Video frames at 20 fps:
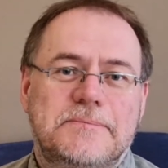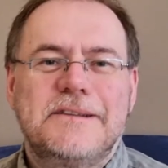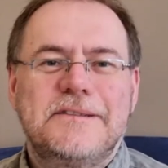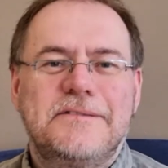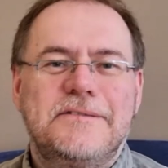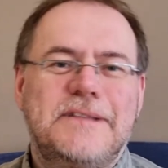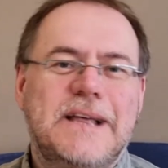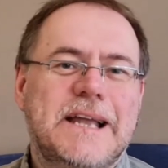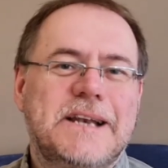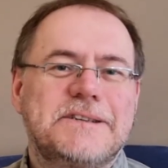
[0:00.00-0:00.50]

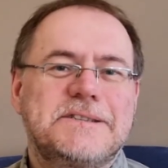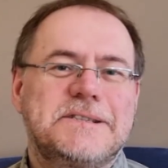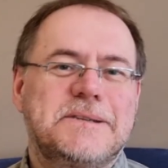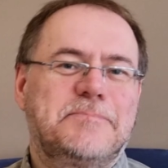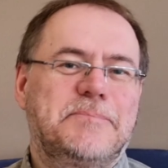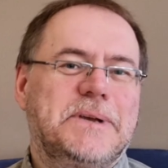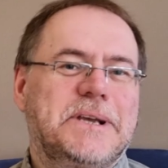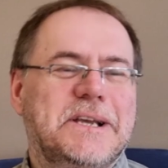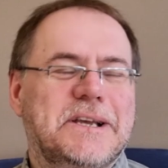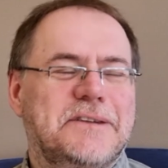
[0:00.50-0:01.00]
That is the
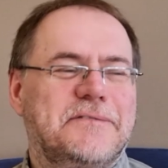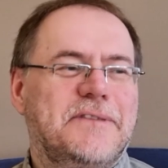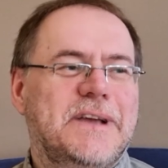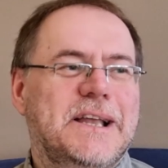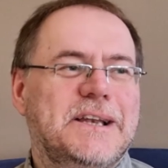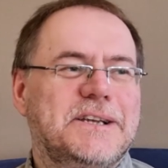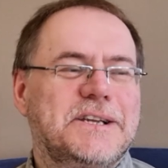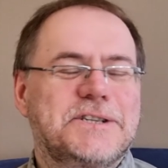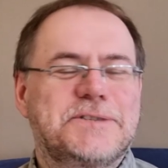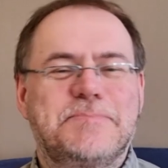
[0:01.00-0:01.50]
big
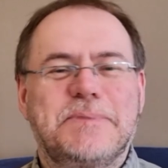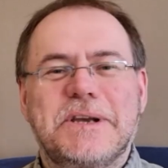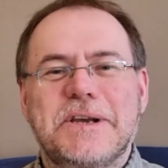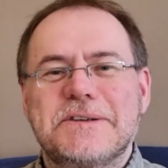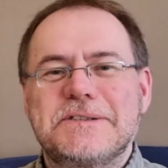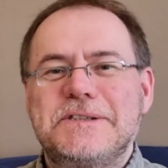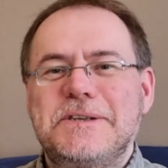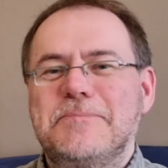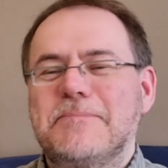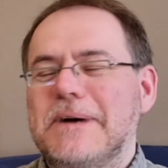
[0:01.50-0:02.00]
advantage,
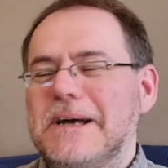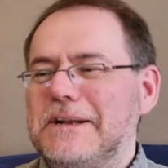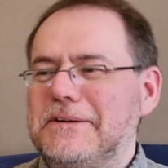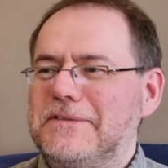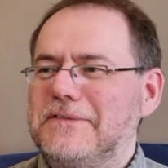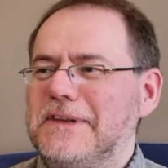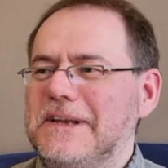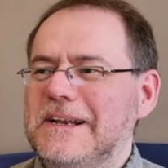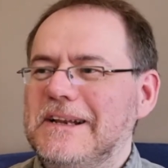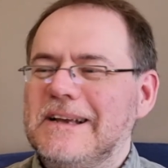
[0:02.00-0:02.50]
because you might
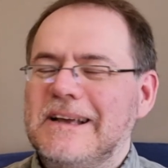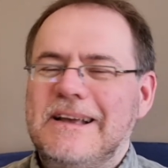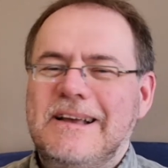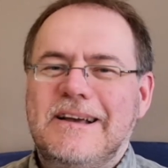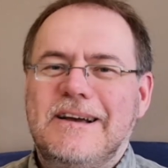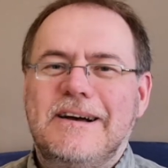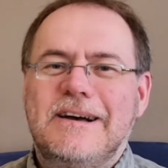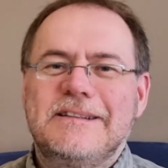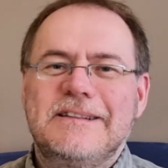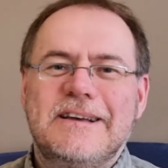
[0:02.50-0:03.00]
think,
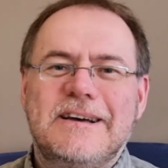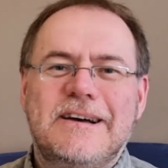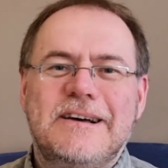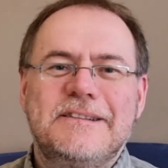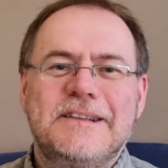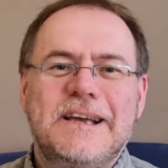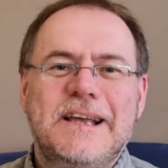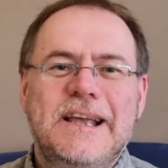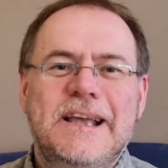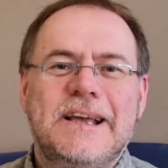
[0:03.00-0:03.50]
on the
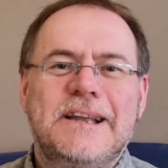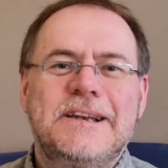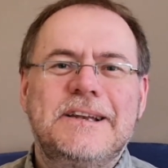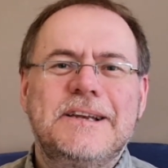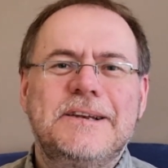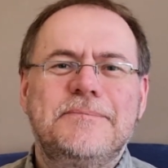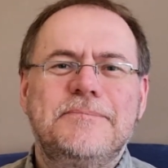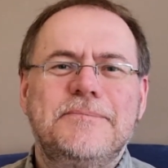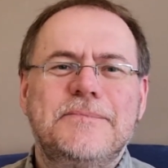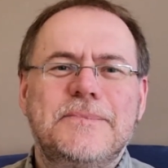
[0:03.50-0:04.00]
other hand,
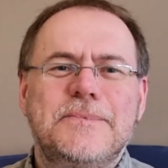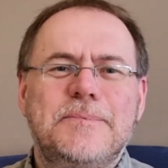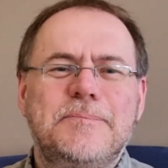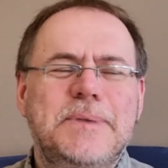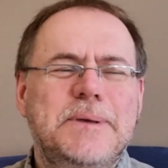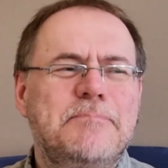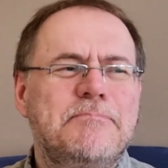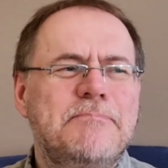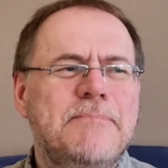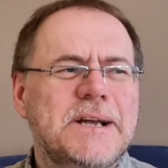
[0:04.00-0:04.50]
it would
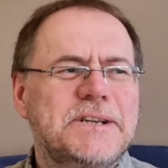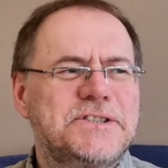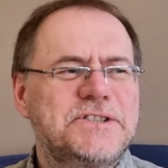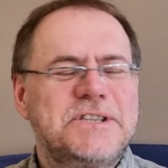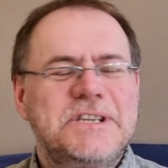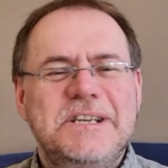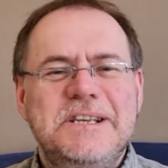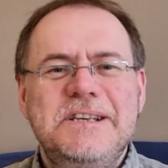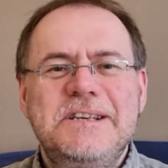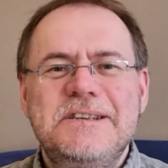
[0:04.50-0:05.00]
be
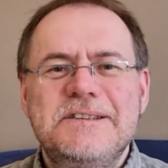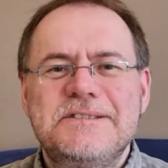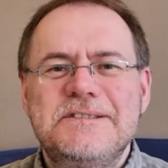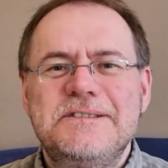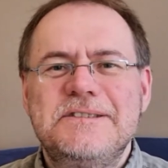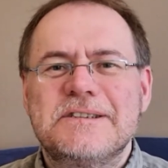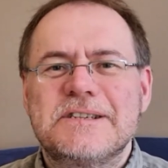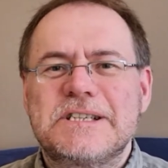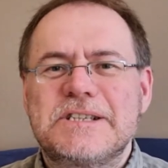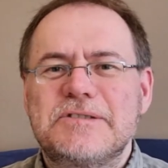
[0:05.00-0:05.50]
much
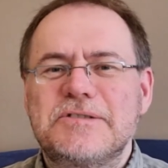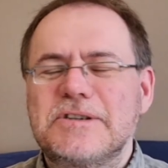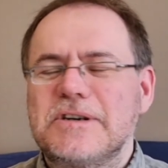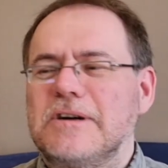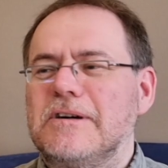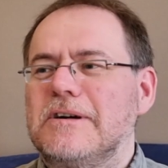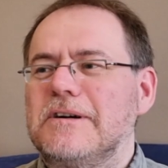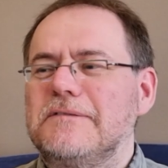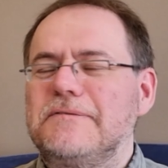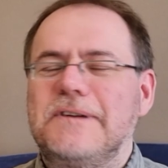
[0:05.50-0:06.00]
easier to
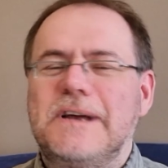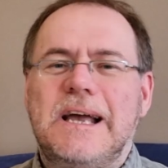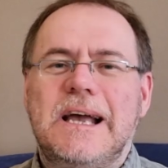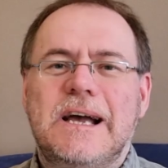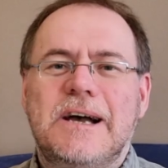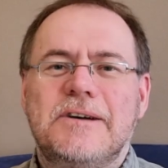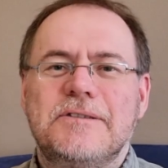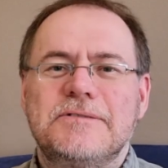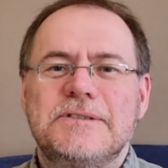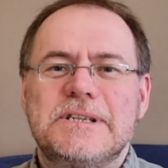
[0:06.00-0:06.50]
carve
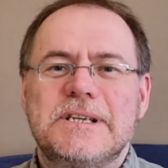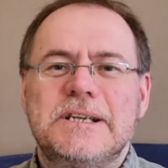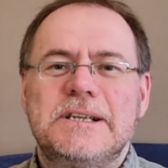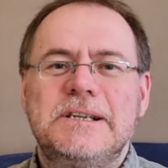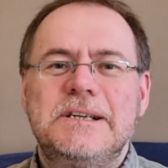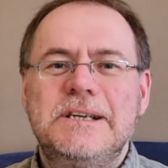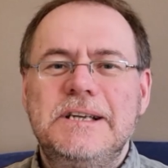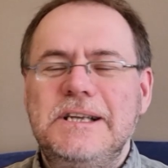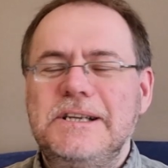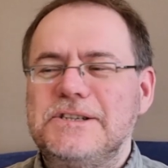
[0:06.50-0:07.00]
out a
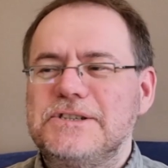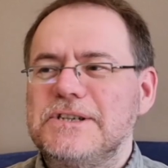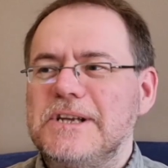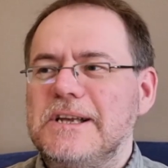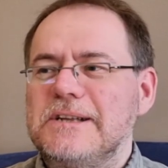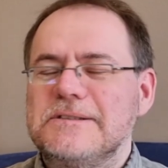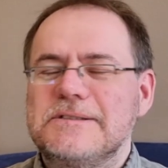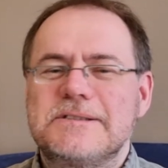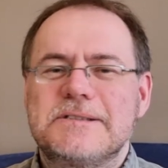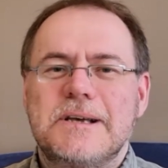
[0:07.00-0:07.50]
niche
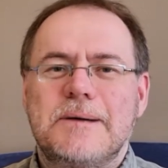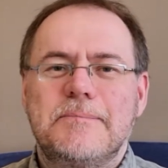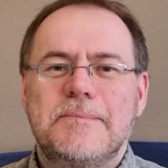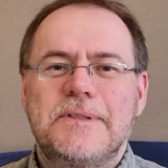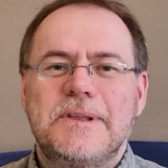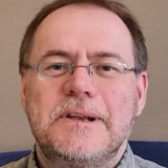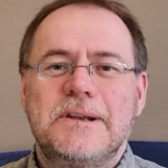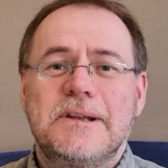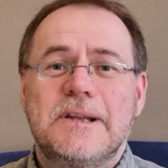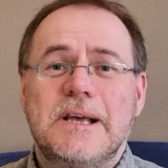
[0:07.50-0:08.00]
in
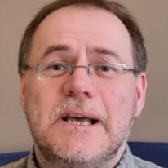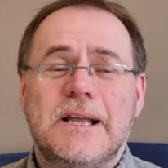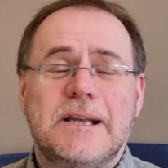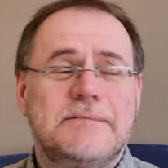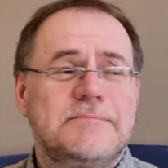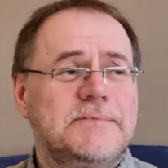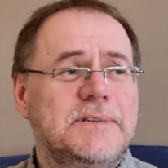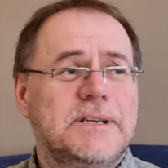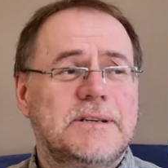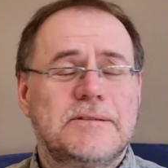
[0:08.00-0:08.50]
something
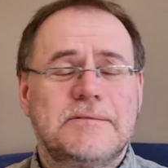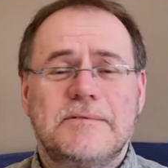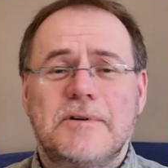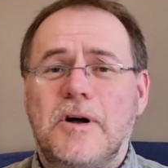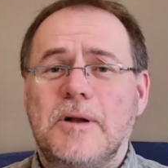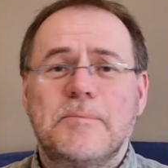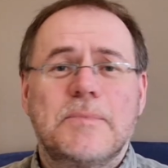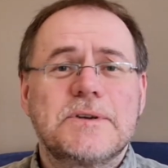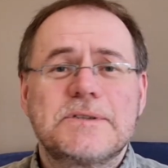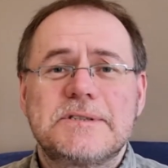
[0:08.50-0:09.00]
that, you know,
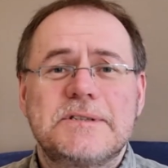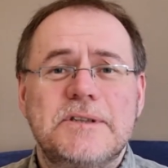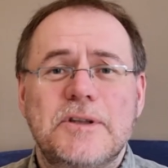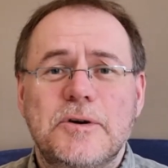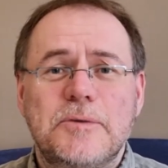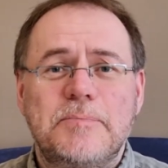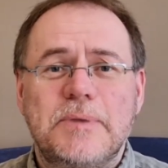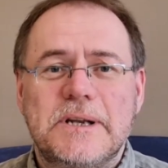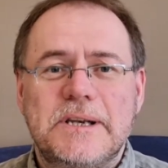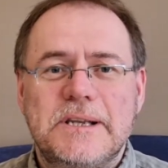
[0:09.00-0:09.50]
almost
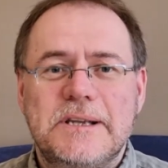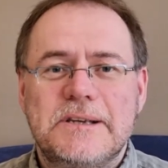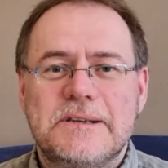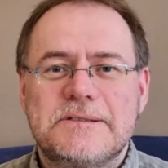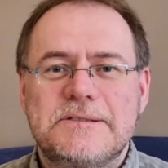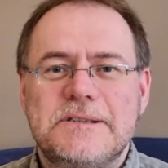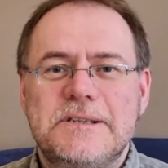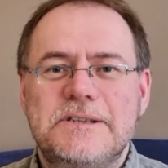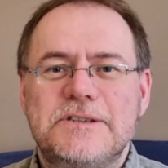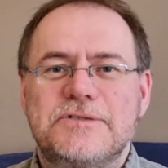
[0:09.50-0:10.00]
nobody
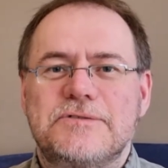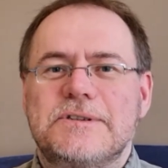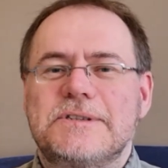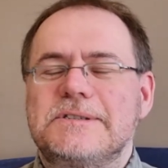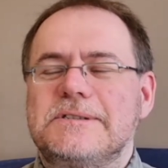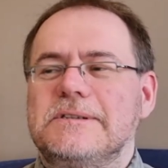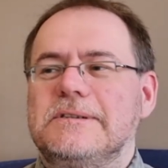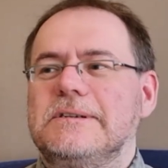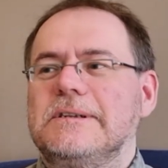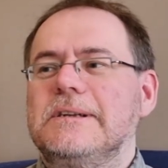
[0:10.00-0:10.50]
is
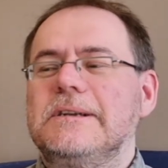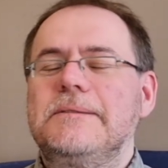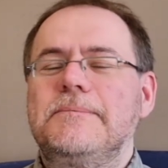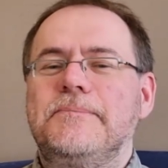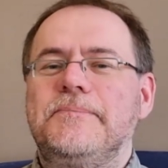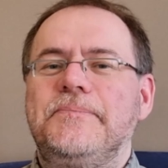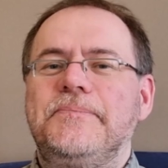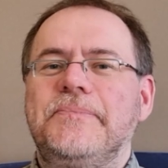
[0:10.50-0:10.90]
interested in.